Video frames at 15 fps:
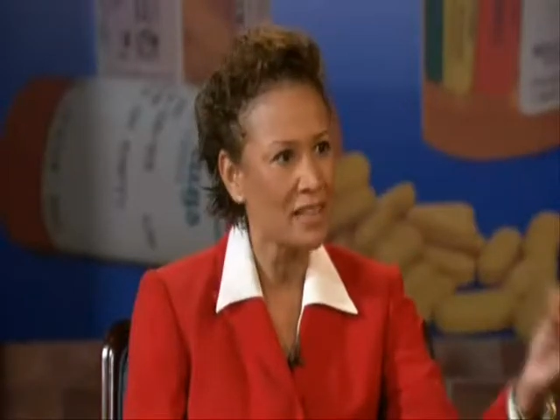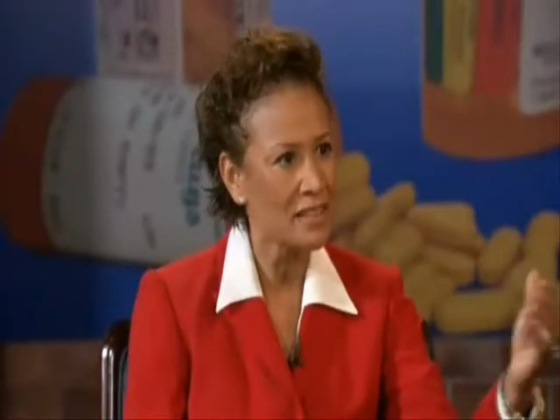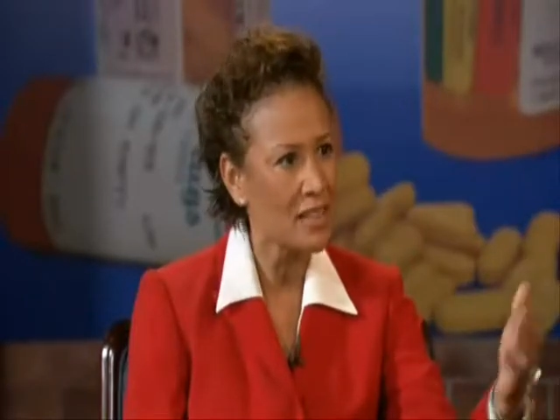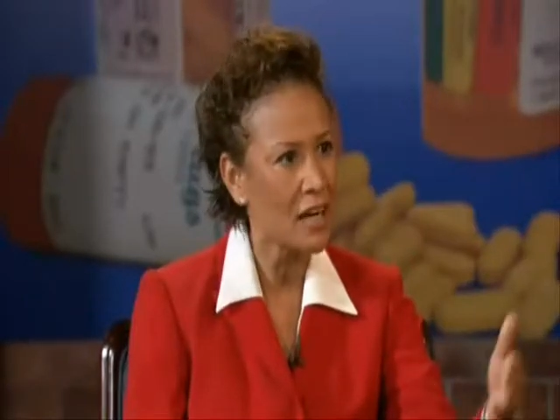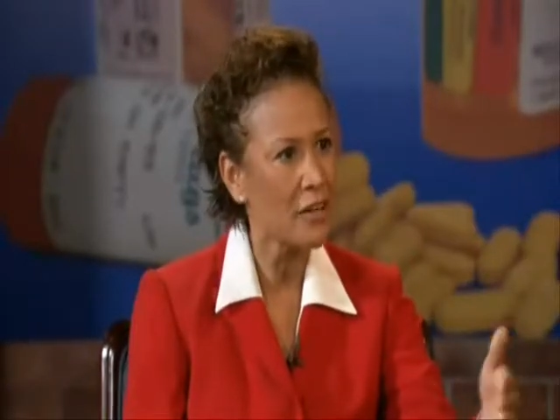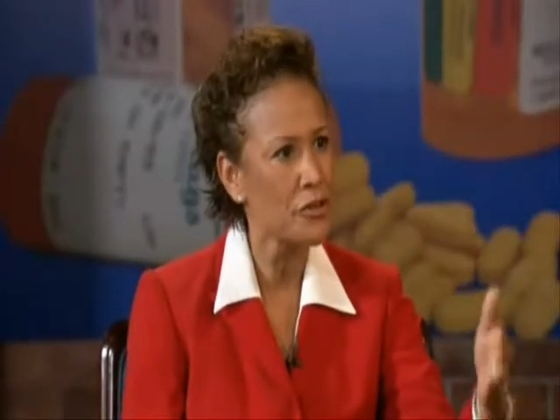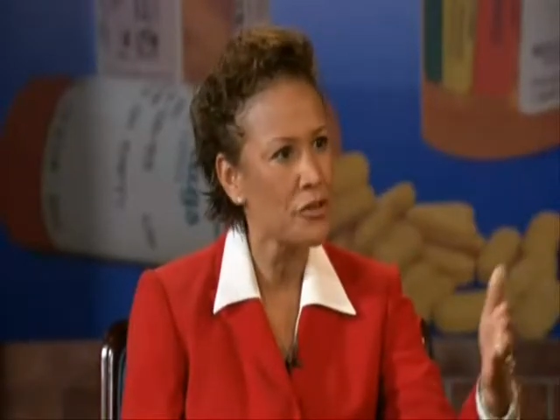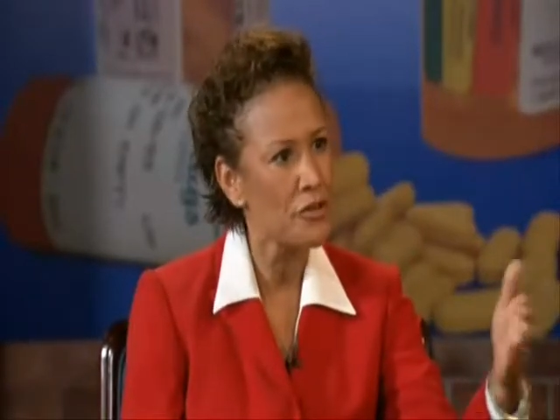that
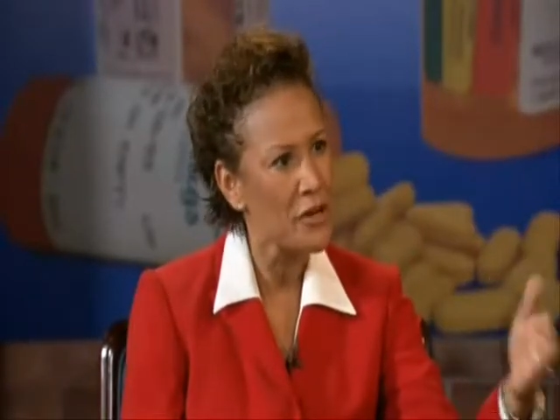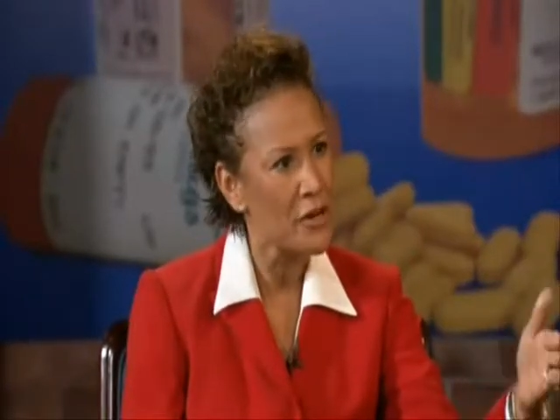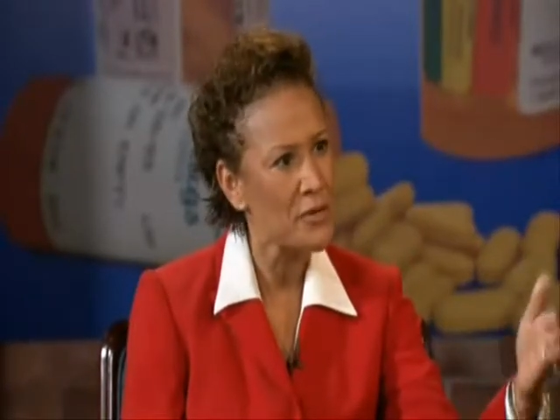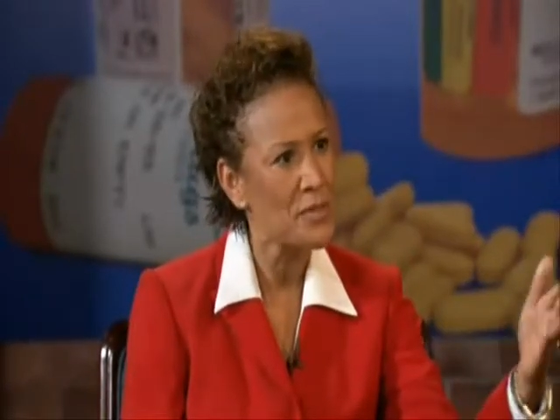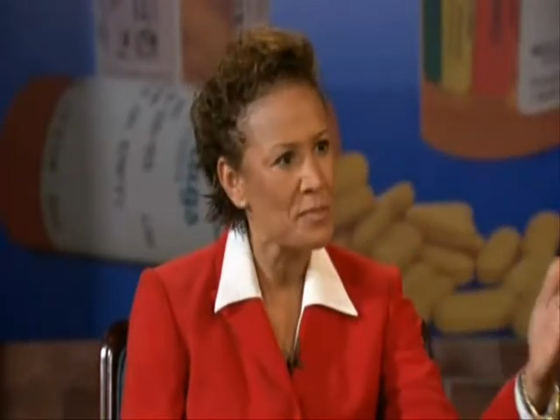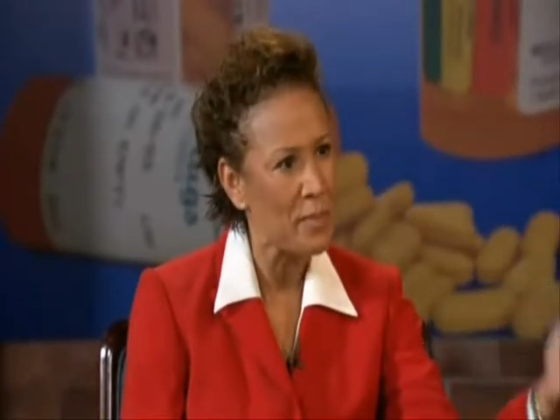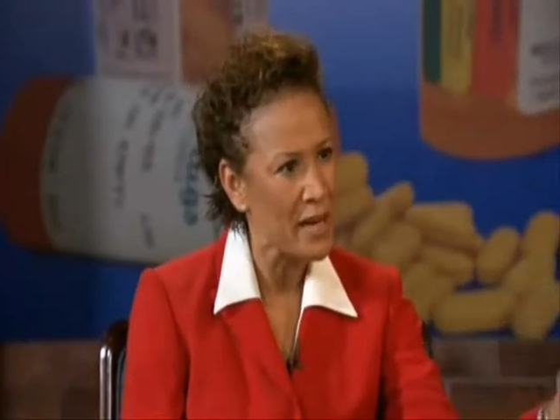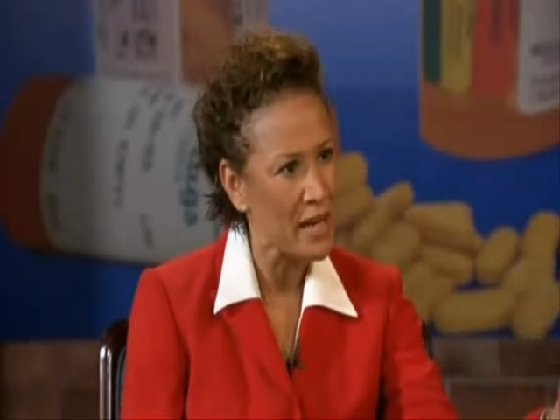doctor
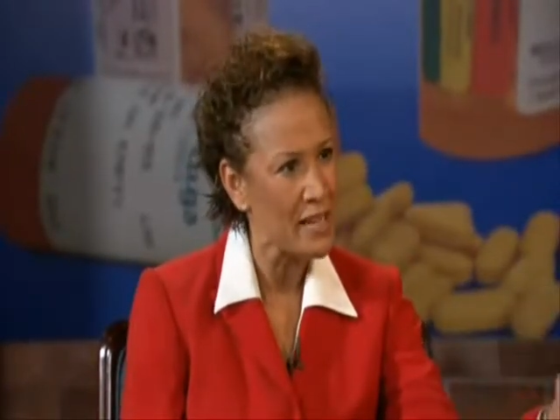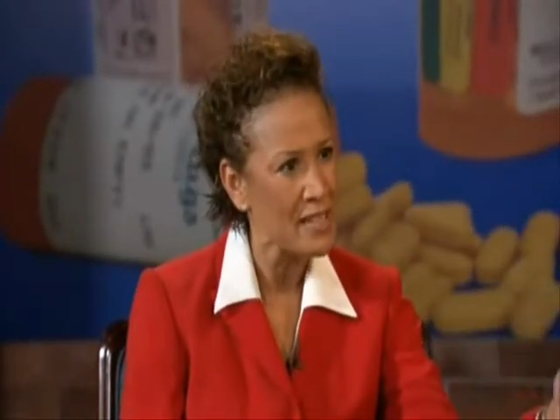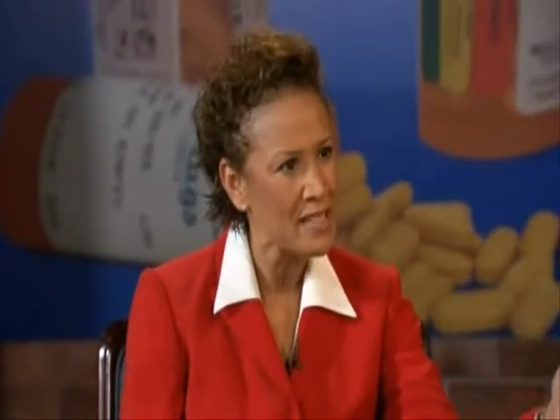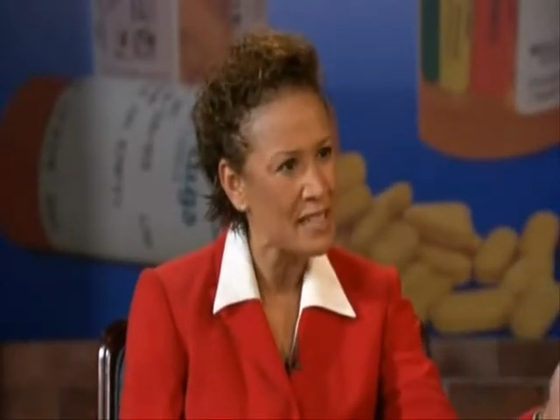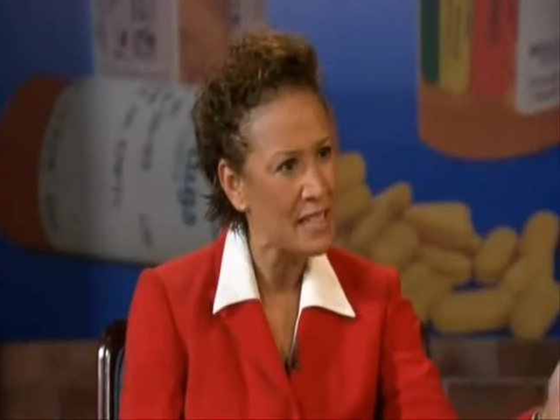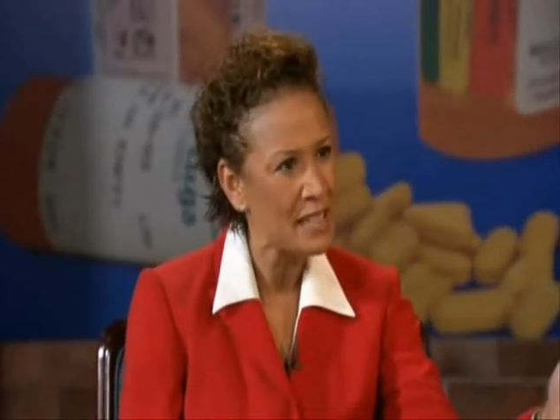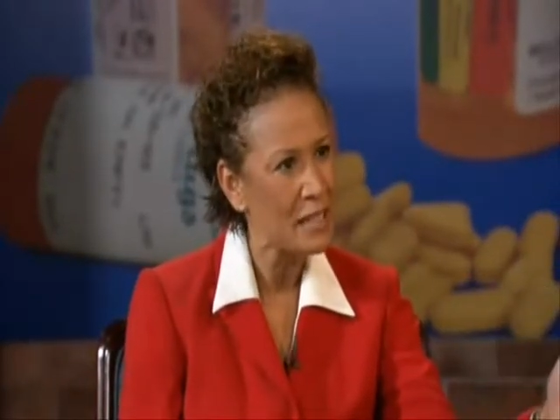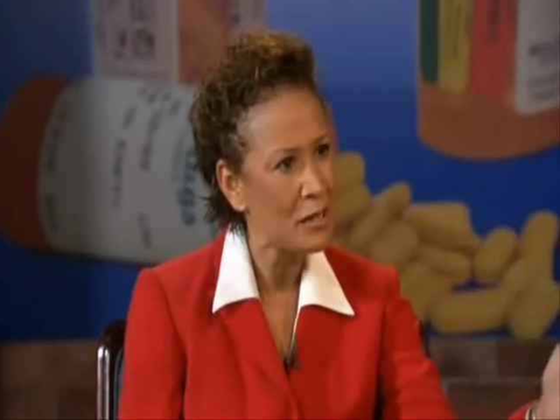knows
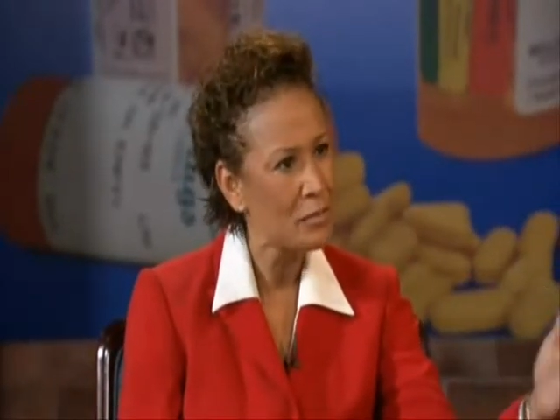best,